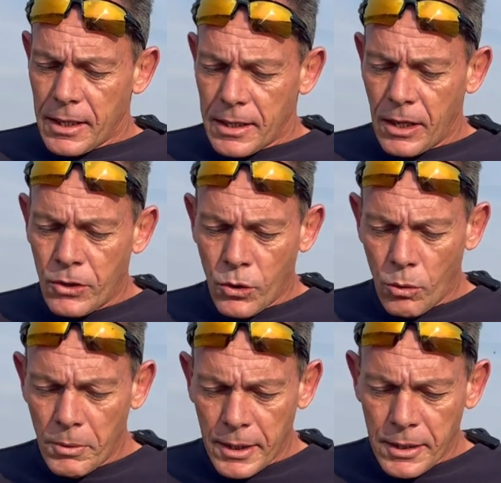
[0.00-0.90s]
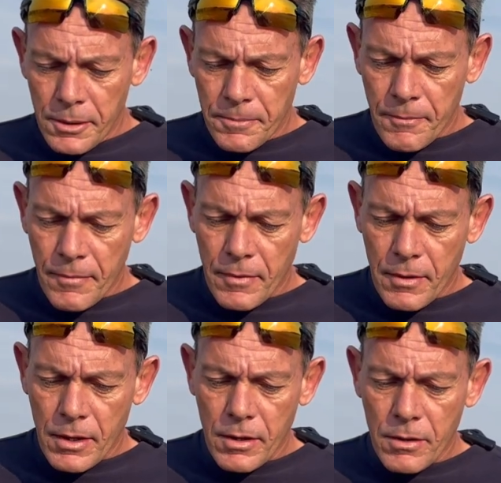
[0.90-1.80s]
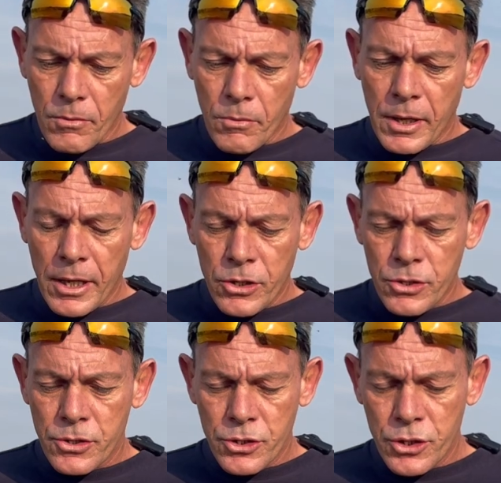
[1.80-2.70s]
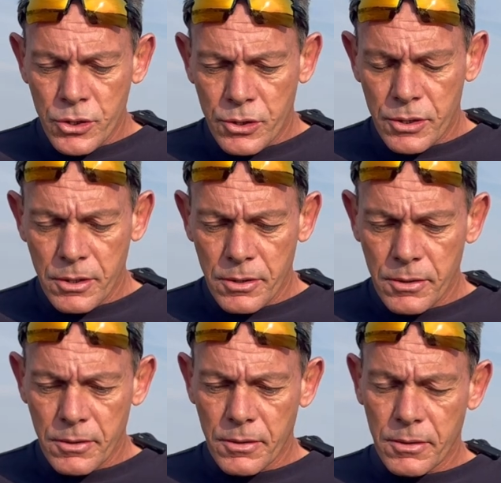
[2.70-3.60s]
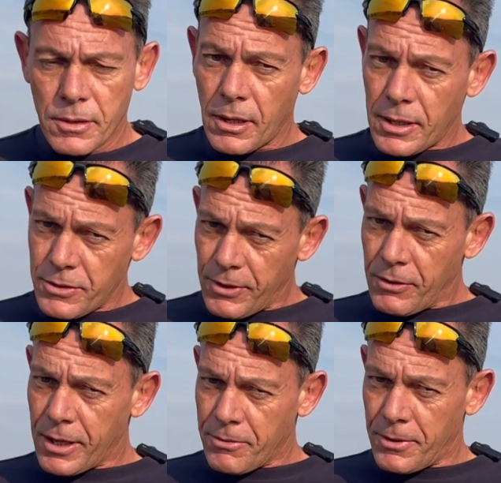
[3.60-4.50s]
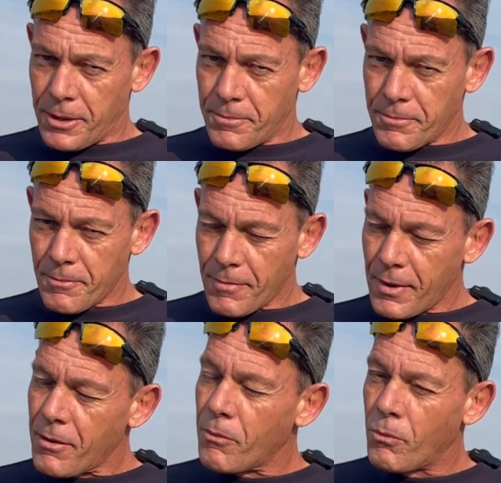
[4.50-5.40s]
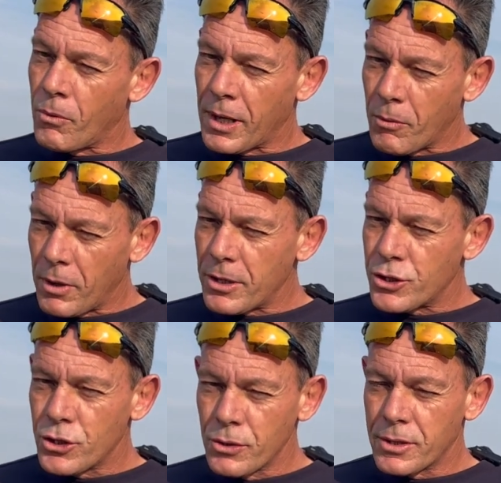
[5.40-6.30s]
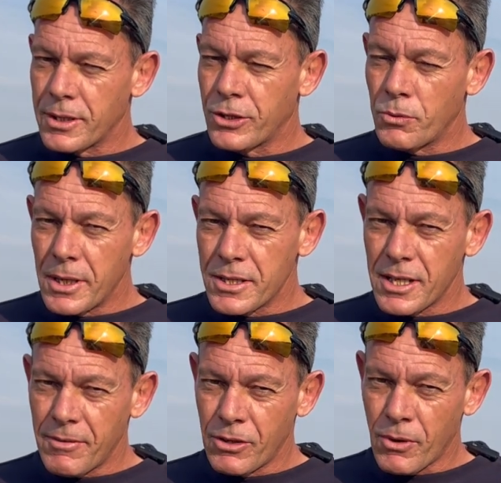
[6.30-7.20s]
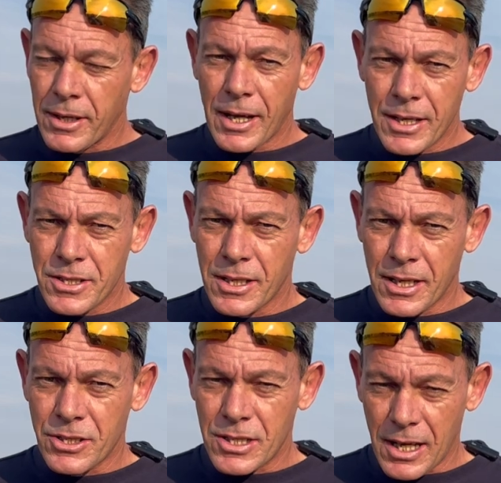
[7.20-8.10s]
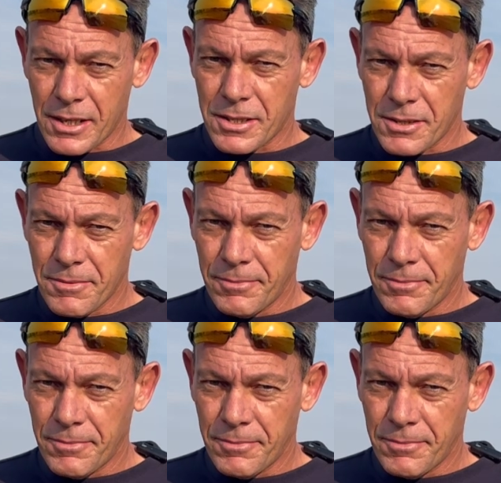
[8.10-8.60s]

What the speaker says: Now normally when I used to shoot, now listen very carefully, when I want to shoot the 27 grain H&N slugs,